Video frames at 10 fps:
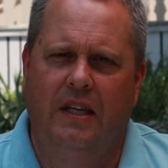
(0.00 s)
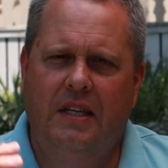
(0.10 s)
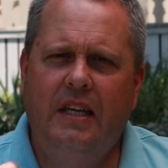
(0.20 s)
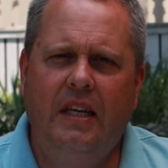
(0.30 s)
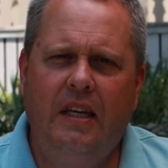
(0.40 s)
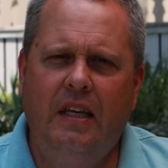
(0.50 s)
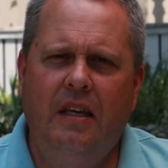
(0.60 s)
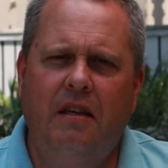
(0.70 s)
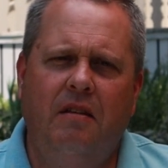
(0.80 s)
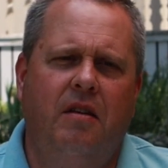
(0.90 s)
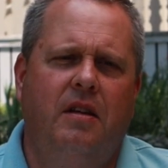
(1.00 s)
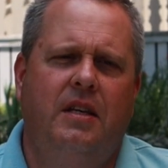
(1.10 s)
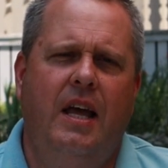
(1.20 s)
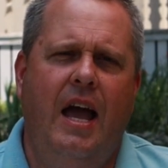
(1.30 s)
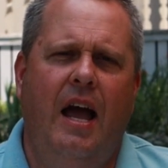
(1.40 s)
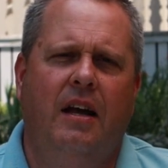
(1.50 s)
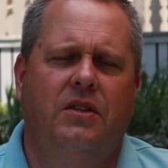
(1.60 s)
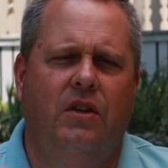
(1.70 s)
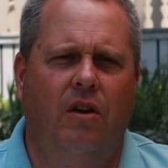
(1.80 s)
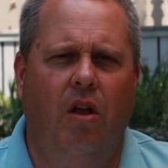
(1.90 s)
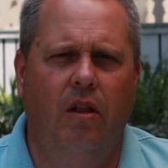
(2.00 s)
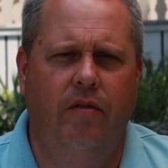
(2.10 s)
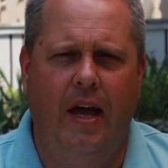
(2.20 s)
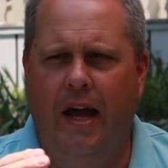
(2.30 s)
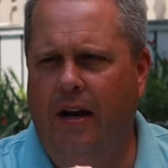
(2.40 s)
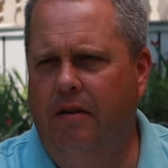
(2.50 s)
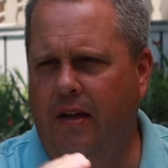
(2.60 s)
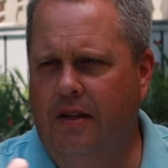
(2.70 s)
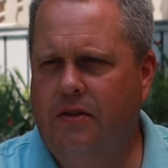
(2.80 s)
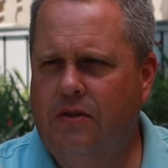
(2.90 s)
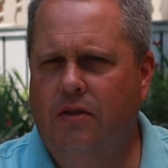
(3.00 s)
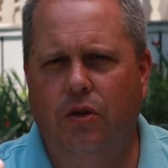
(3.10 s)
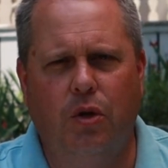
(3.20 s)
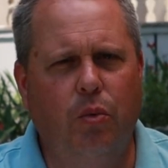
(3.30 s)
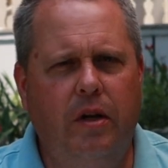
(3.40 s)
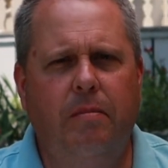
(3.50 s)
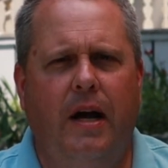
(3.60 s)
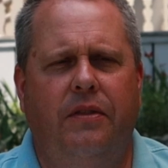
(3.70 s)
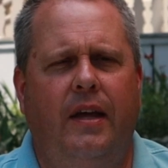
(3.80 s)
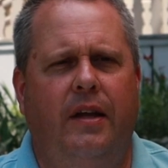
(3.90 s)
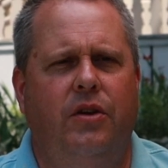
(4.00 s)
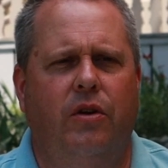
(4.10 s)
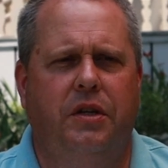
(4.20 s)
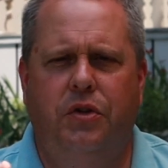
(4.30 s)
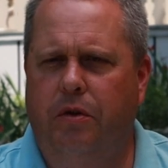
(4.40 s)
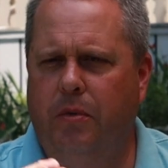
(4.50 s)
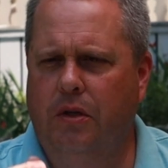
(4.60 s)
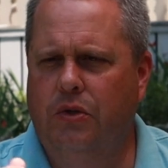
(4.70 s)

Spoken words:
tea tax and all of that, you can read about that in your history book.